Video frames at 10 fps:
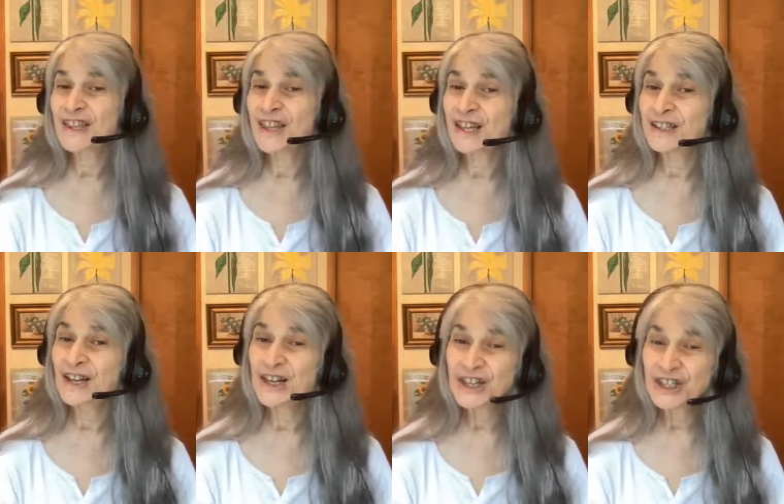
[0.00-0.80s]
than
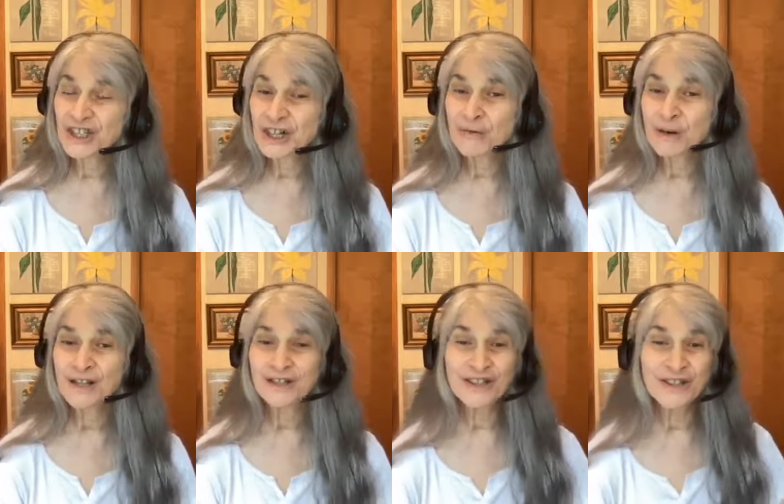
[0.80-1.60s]
she
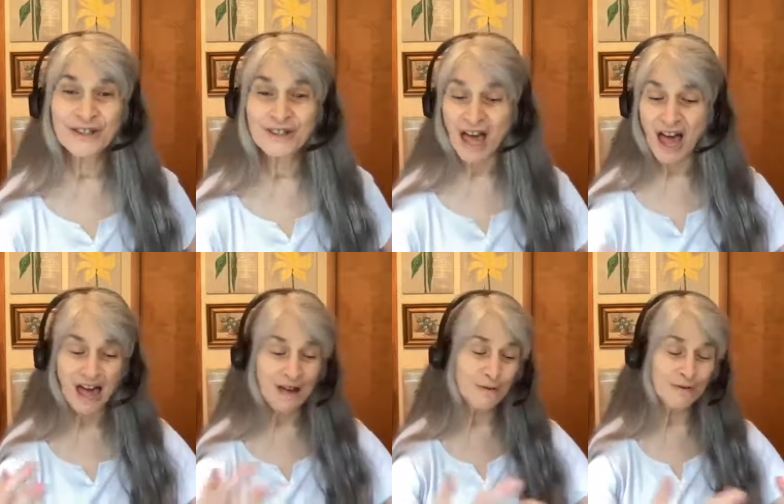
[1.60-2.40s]
was because
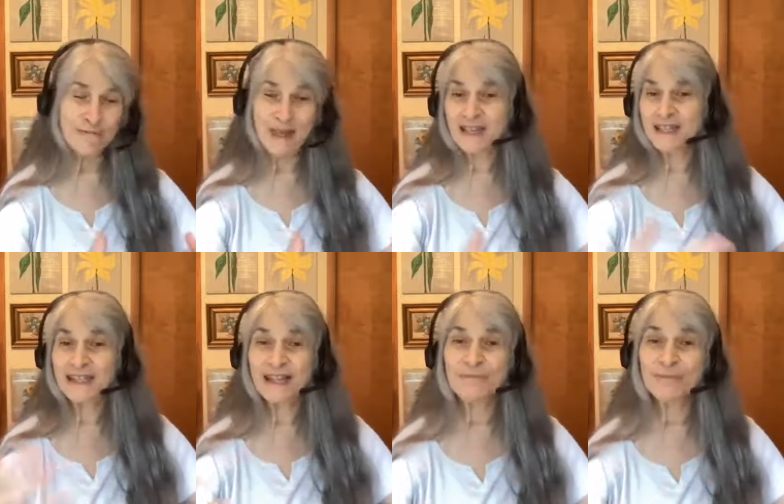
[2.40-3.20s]
I would make
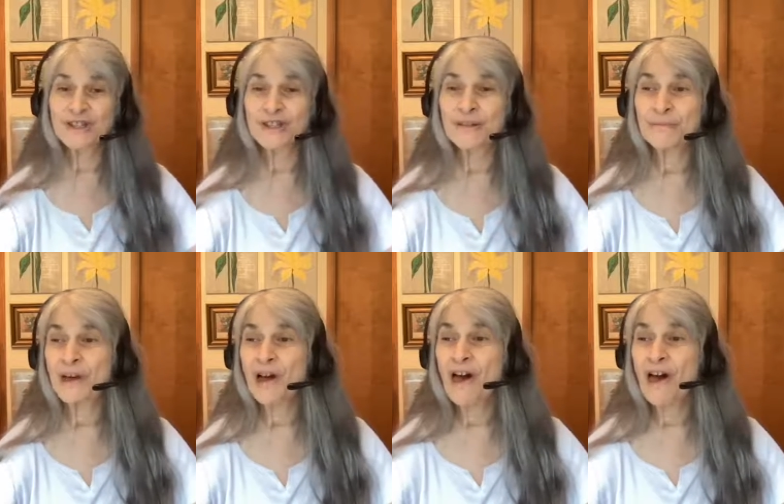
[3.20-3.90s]
dim sum.